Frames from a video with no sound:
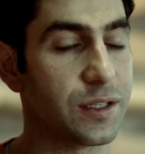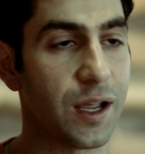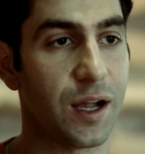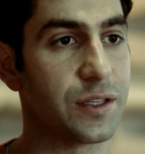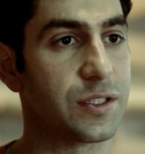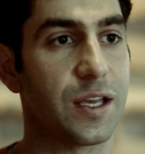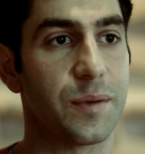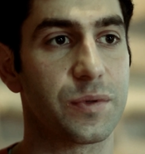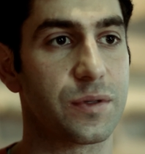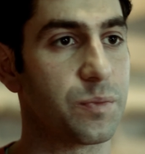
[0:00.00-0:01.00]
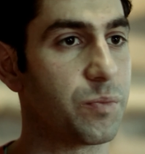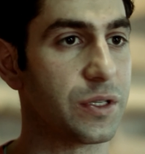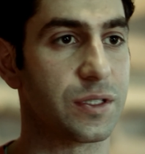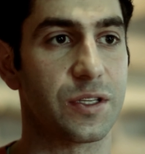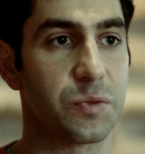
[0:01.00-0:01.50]
and concepts,
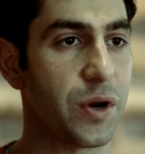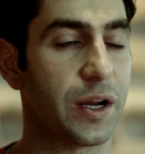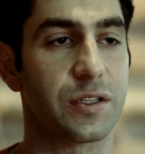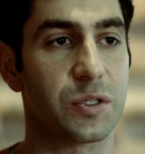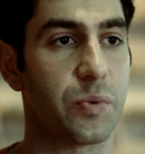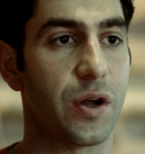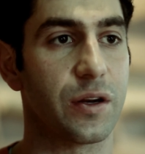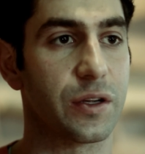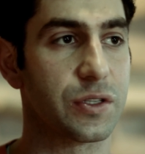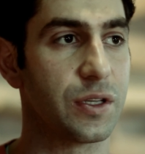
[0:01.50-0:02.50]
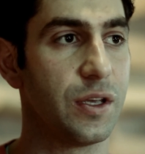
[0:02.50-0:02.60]
businesses, practices, products,